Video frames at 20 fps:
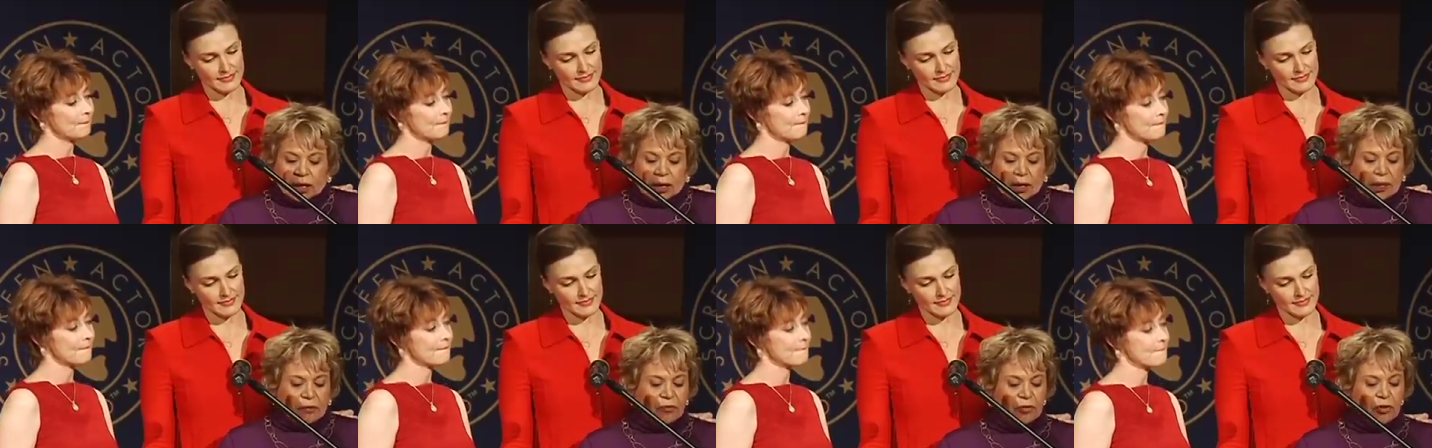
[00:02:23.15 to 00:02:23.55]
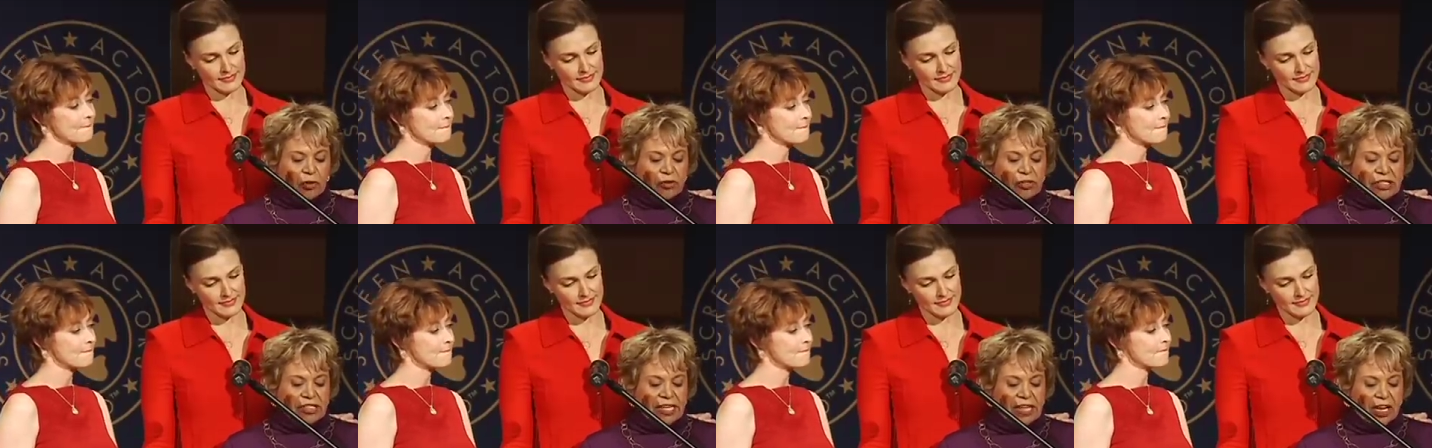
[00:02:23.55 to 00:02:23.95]
Speaker 1: if
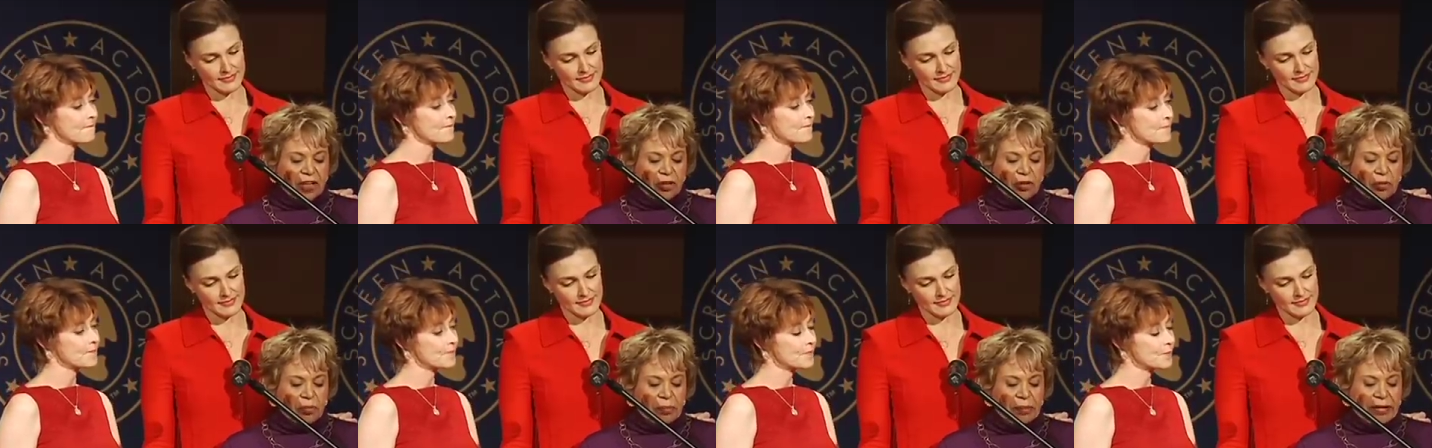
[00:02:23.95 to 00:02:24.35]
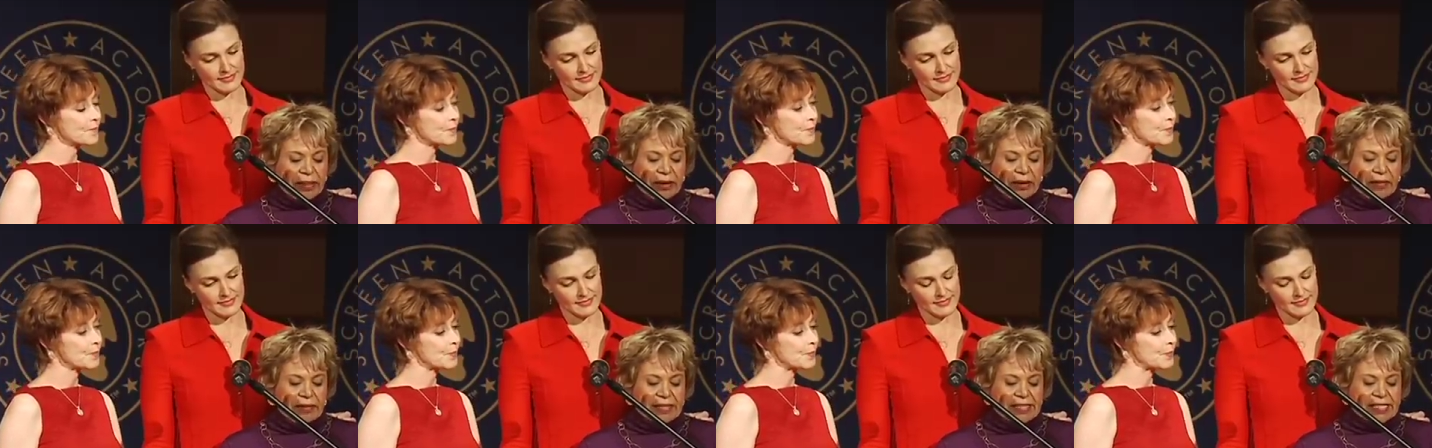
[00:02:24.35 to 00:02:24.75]
you said you'd be
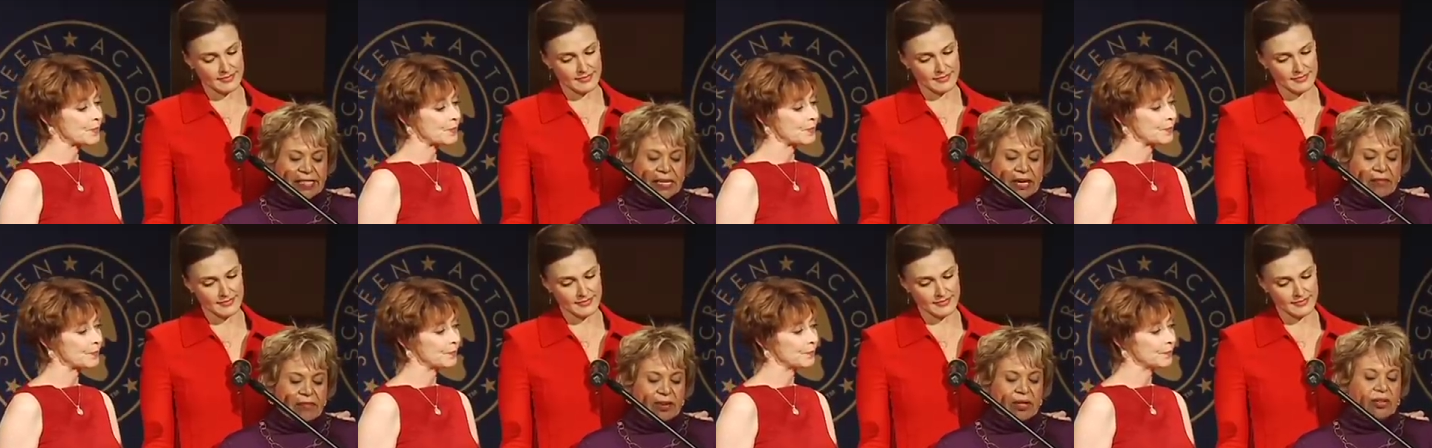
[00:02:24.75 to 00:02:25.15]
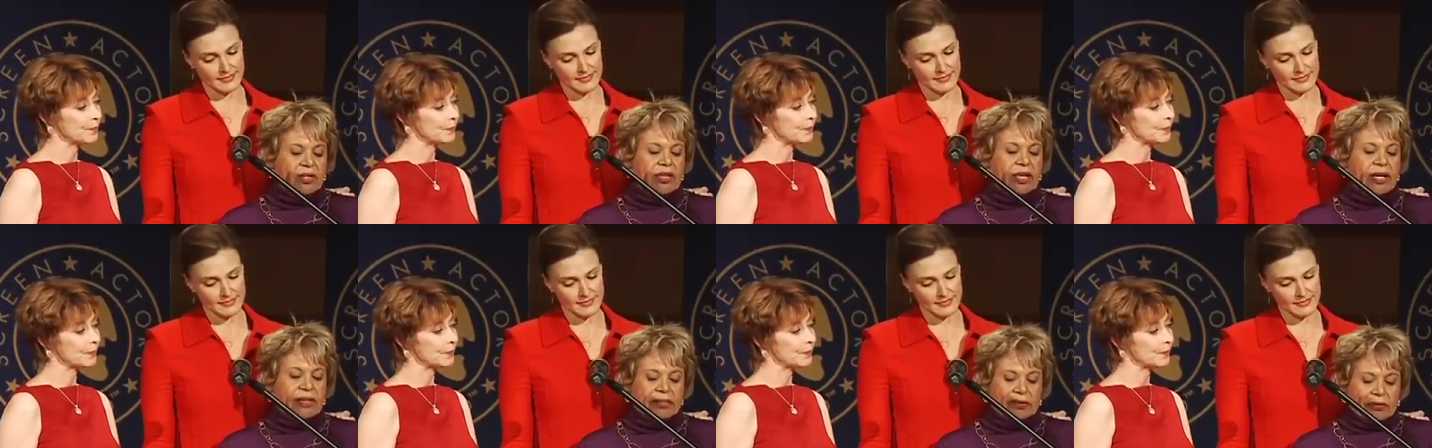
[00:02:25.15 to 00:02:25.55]
there at seven, you
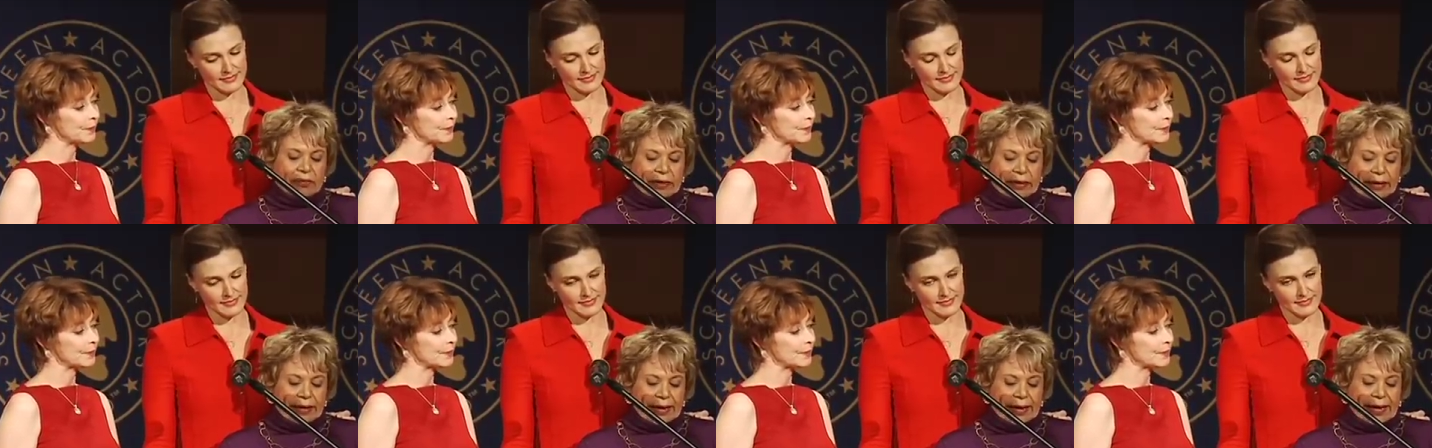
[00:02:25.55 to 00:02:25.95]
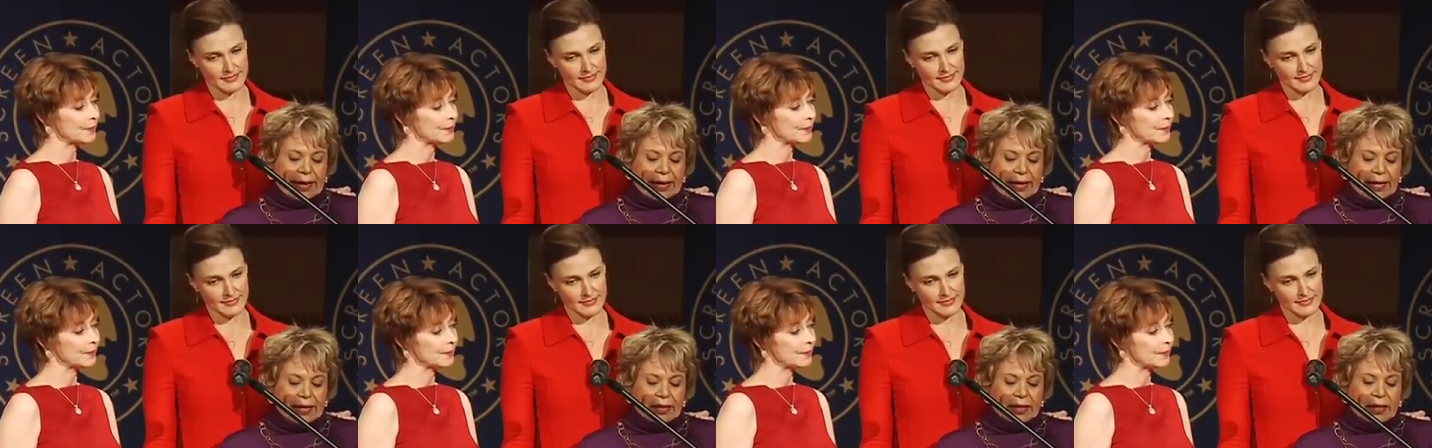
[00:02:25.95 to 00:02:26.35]
get there at
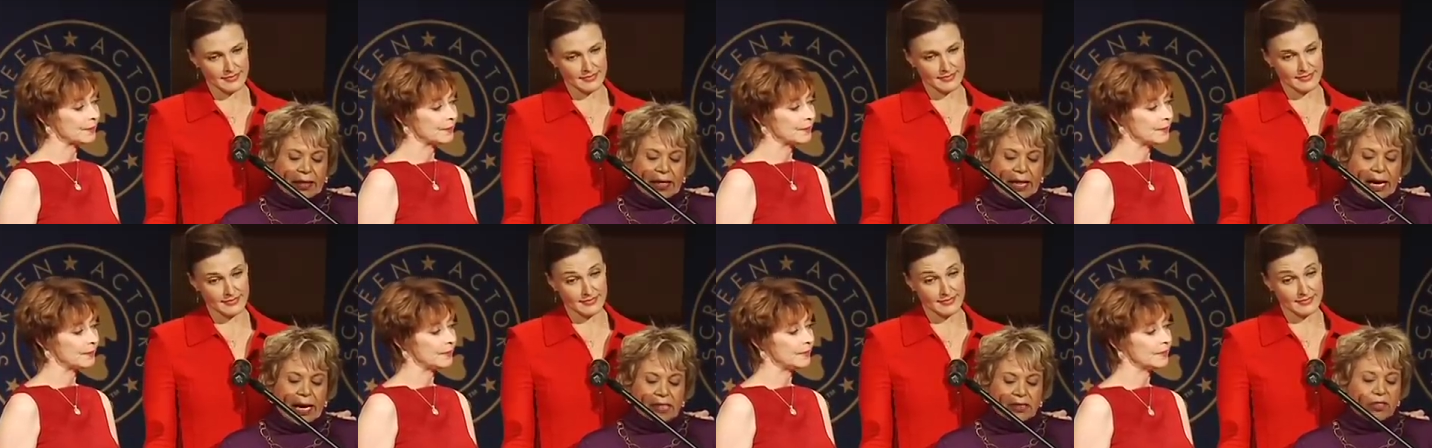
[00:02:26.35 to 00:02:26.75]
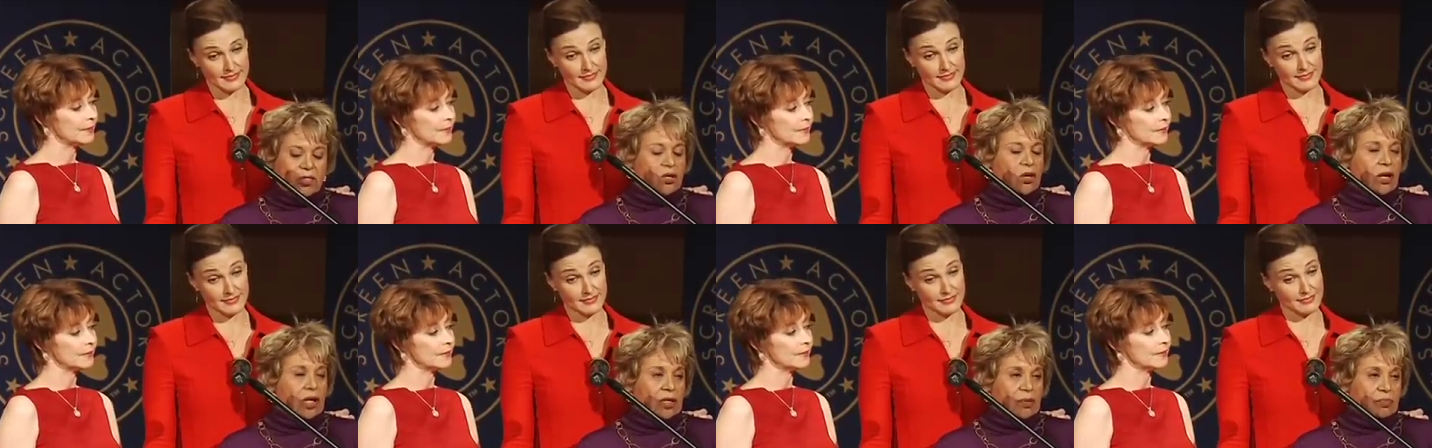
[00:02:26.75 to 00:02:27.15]
nine, and he
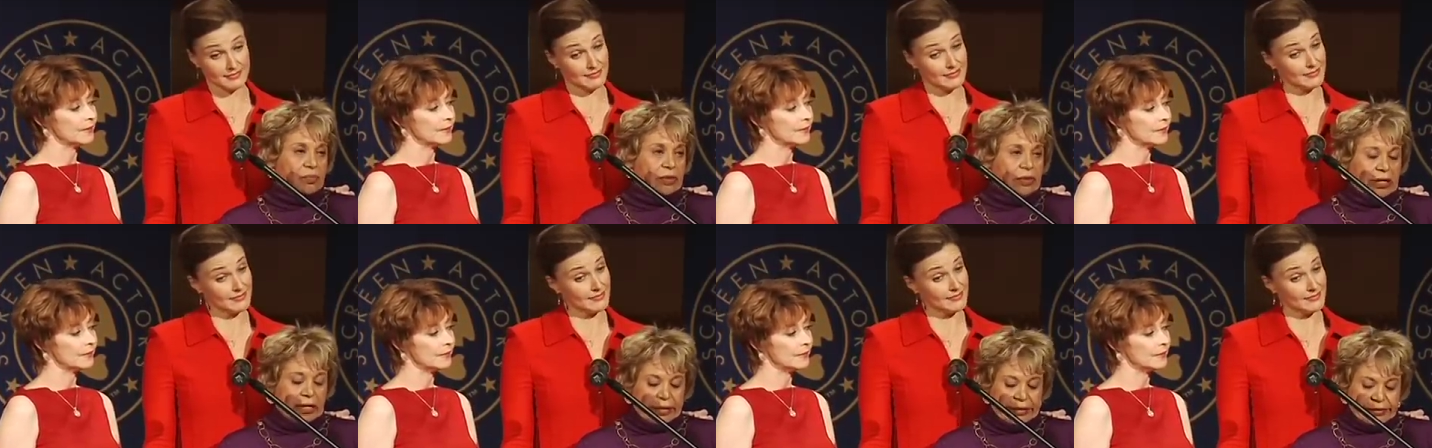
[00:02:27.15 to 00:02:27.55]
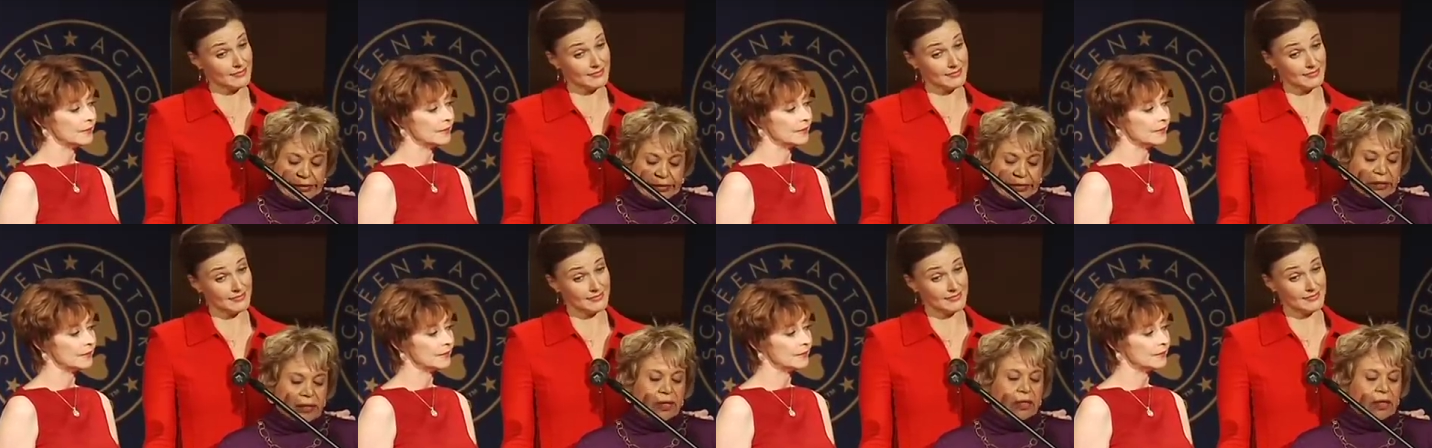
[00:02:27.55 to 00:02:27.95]
hasn't called
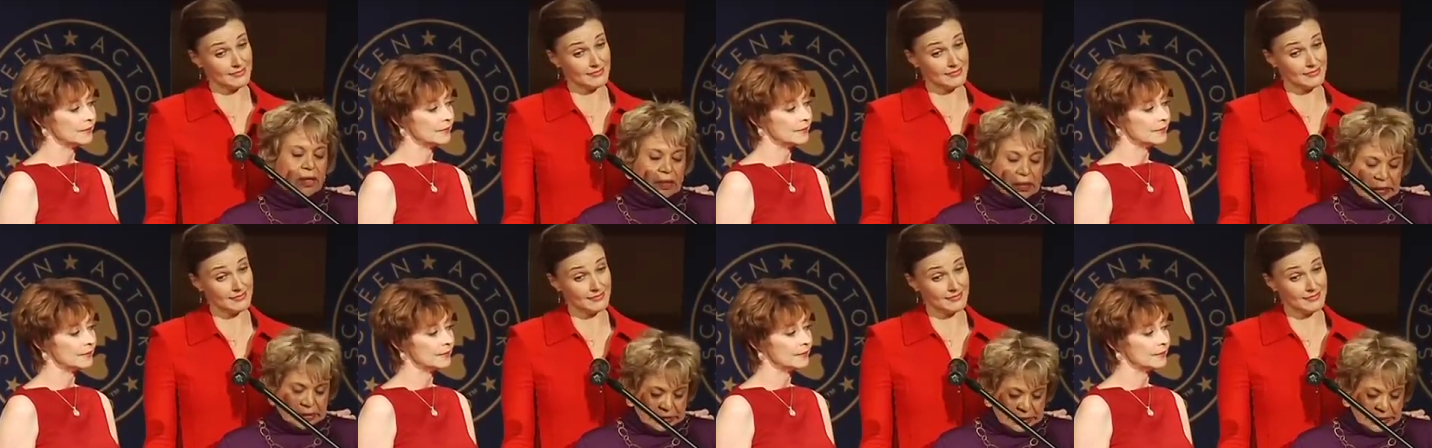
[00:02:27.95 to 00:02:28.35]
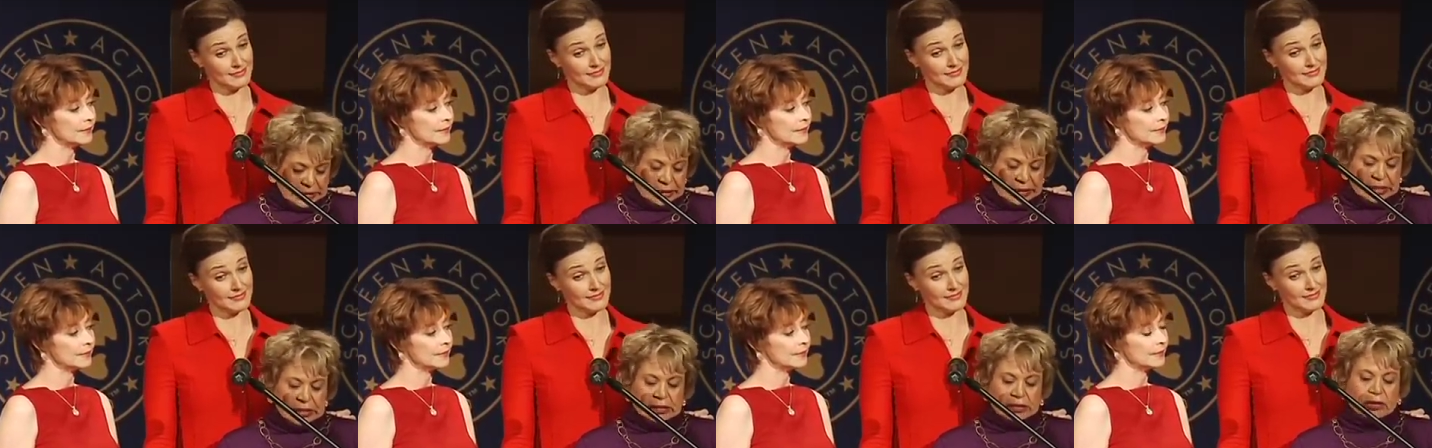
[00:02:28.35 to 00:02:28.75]
police,
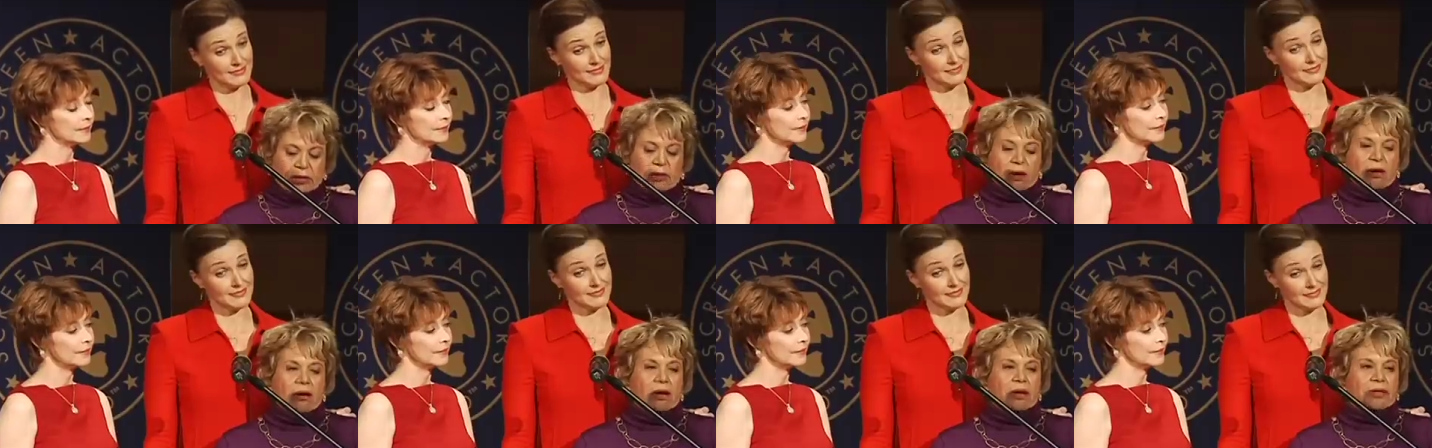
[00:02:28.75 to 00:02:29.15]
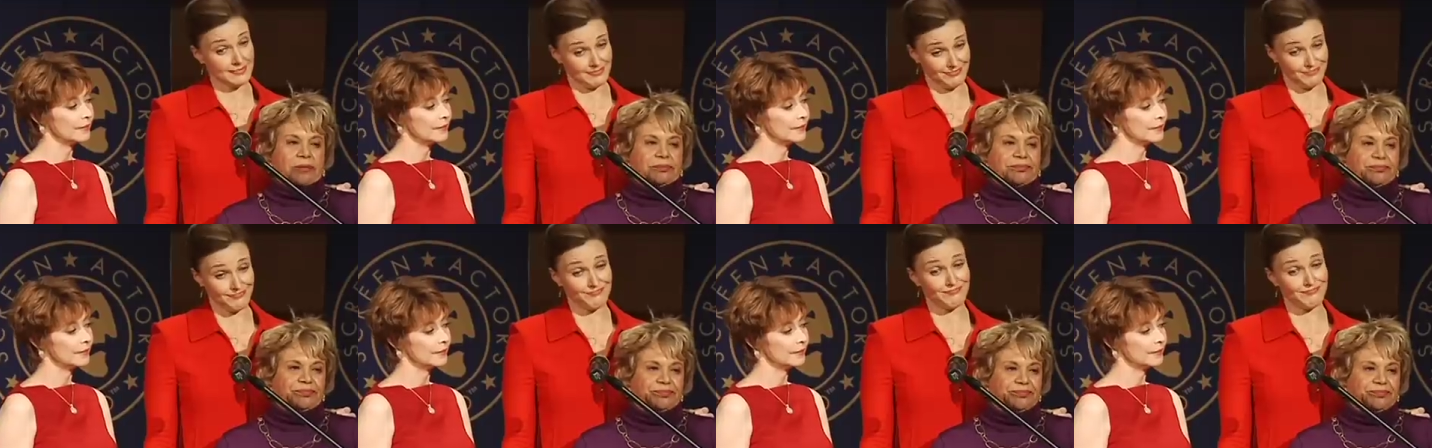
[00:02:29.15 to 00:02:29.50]
he, it's gone.